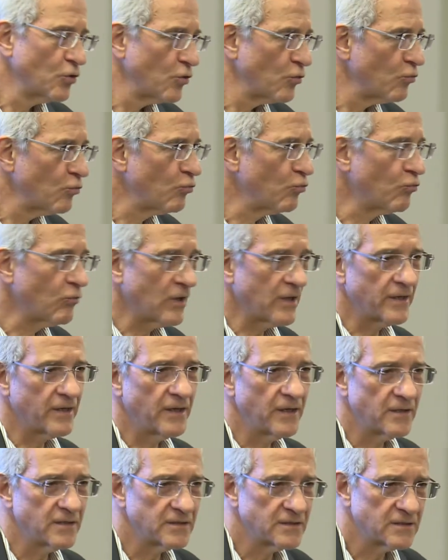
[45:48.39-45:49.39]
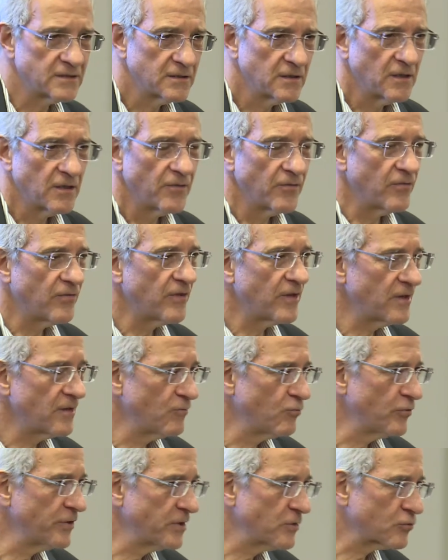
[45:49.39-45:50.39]
One is they
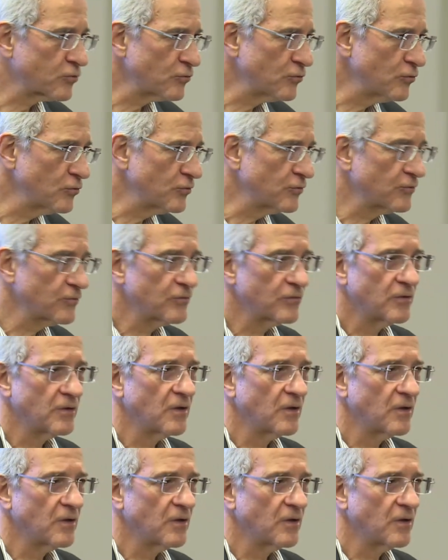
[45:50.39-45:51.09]
recruit